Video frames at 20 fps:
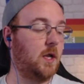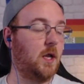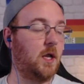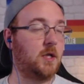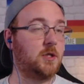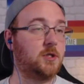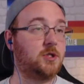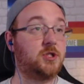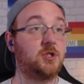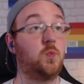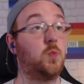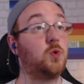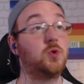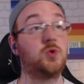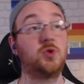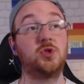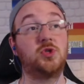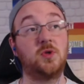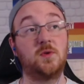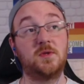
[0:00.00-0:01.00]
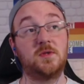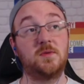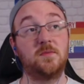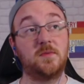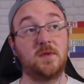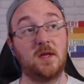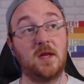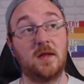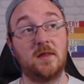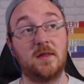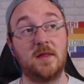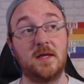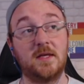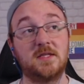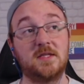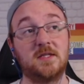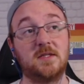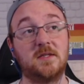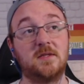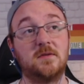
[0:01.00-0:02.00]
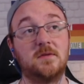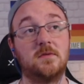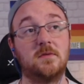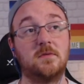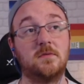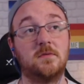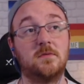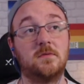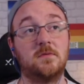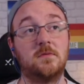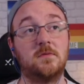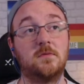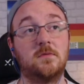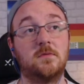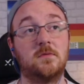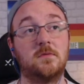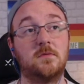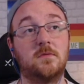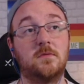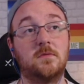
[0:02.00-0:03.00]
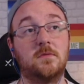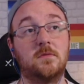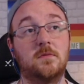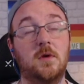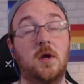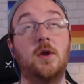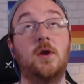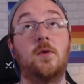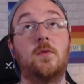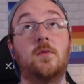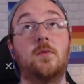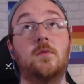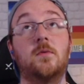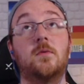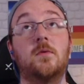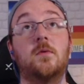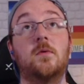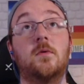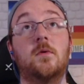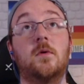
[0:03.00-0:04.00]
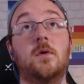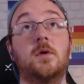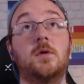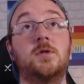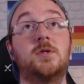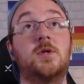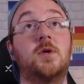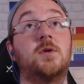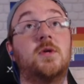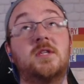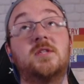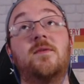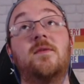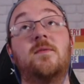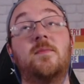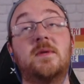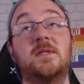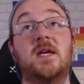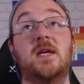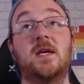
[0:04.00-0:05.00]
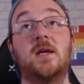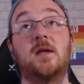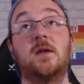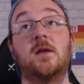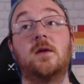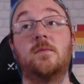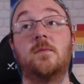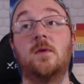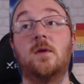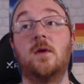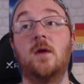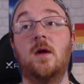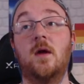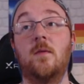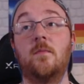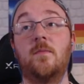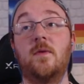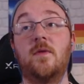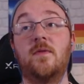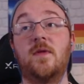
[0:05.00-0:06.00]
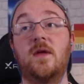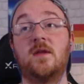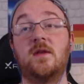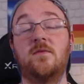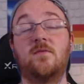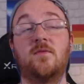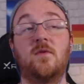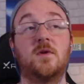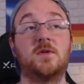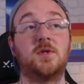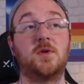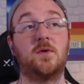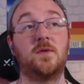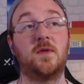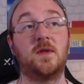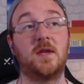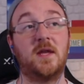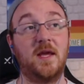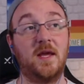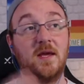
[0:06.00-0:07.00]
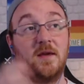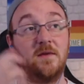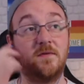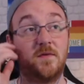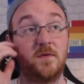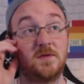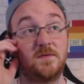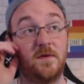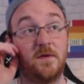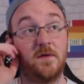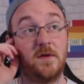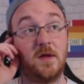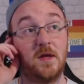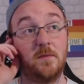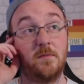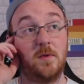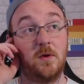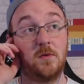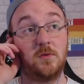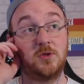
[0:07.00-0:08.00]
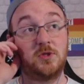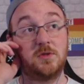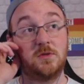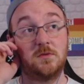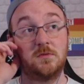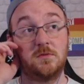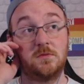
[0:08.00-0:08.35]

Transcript: she wouldn't do something like this. I know. So yeah, she's very particular. But then you've also got then Eve, who's very emotional.